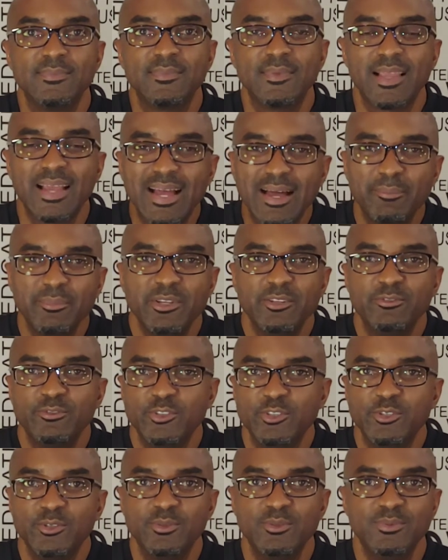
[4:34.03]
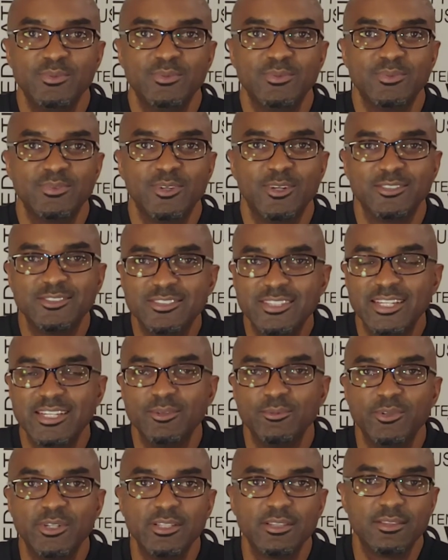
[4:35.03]
How many of you are
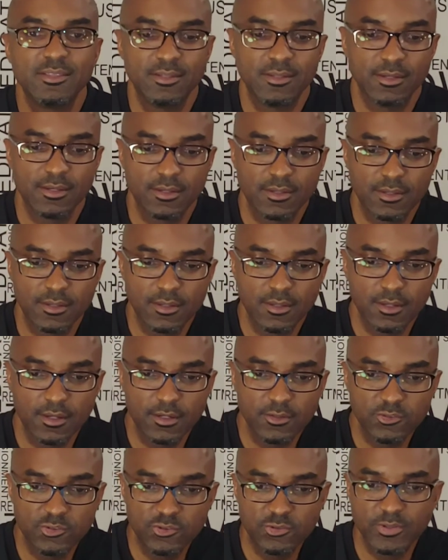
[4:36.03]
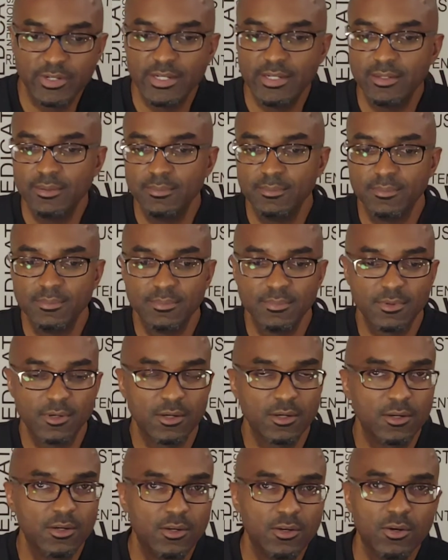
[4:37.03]
sitting with a dream,
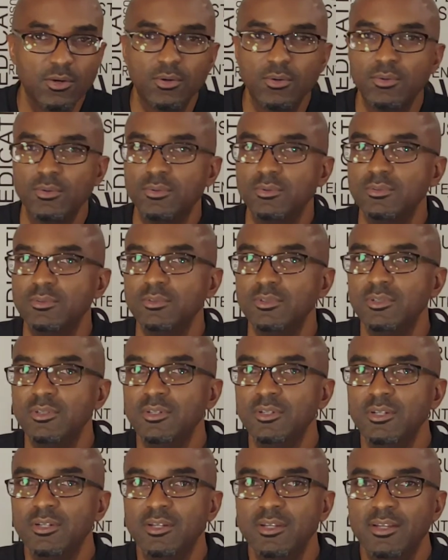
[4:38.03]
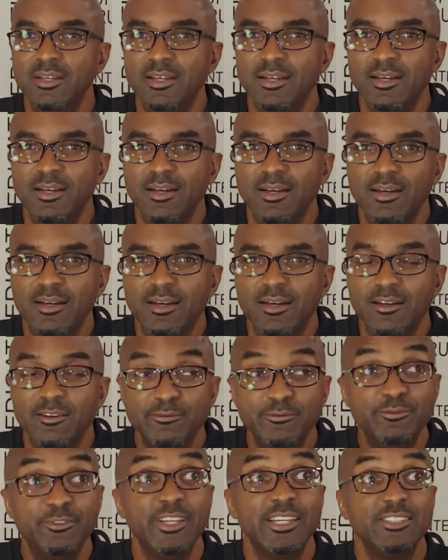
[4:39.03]
a goal, a
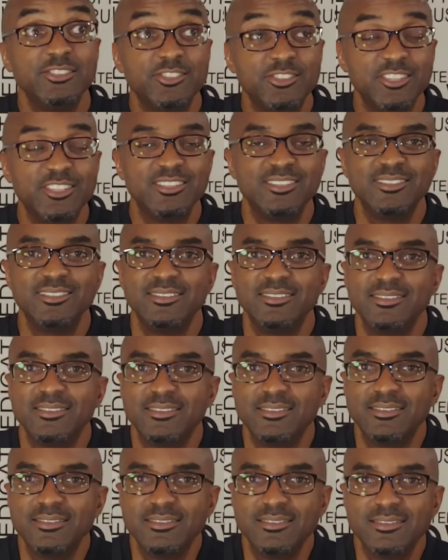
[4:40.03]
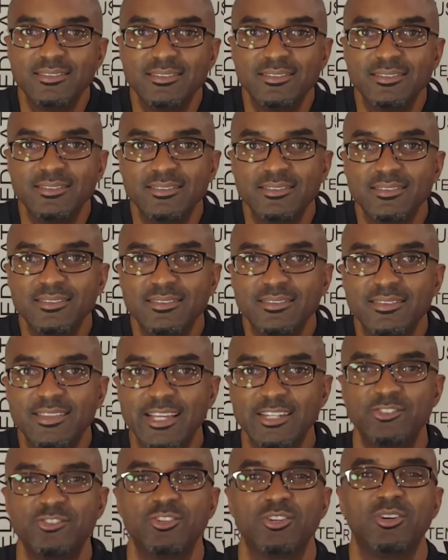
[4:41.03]
vision
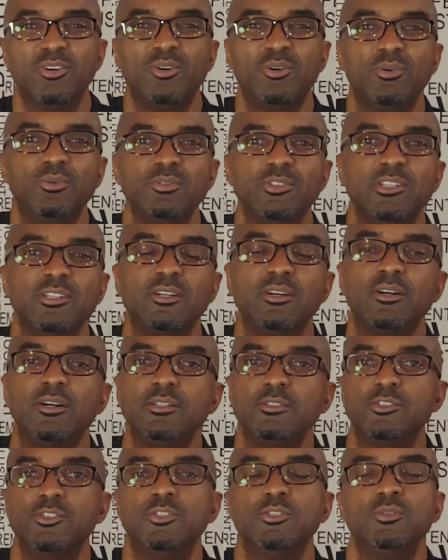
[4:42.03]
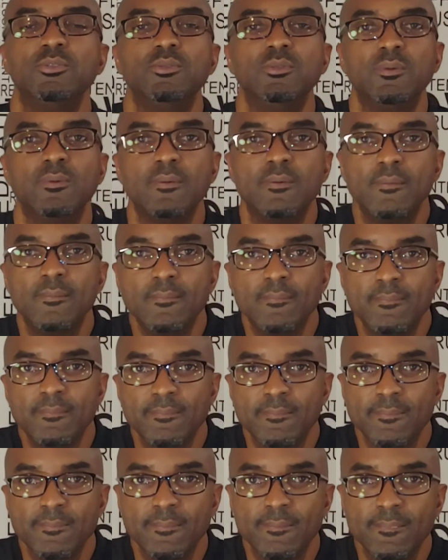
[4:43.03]
that you're holding on to,
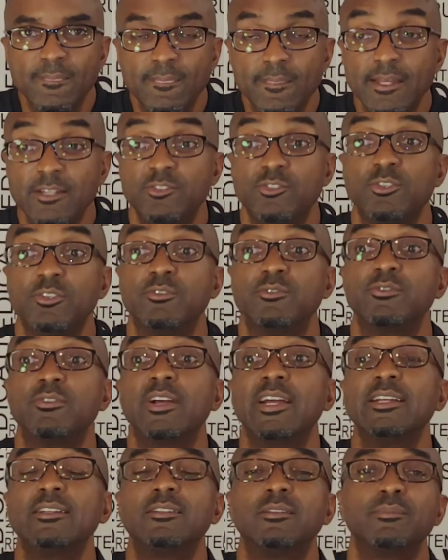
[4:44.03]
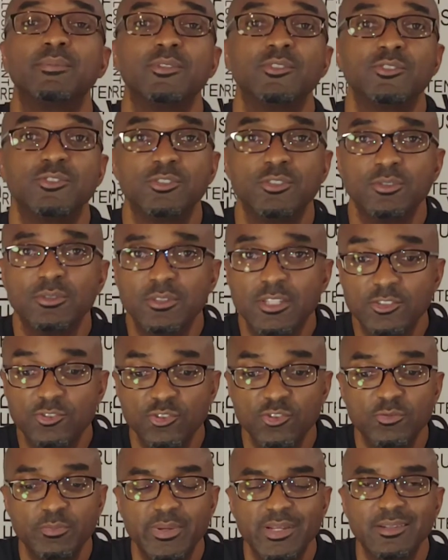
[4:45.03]
that you're afraid to pursue, that
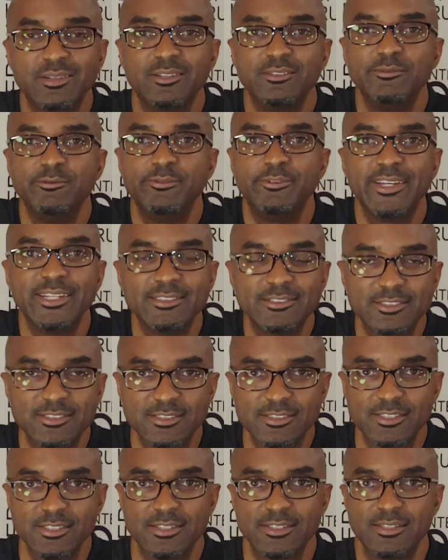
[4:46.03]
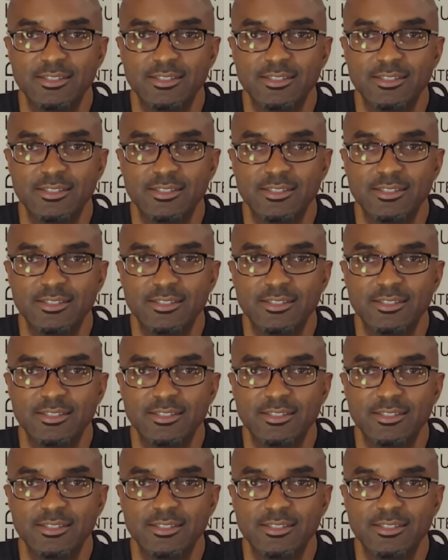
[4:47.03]
you've been convinced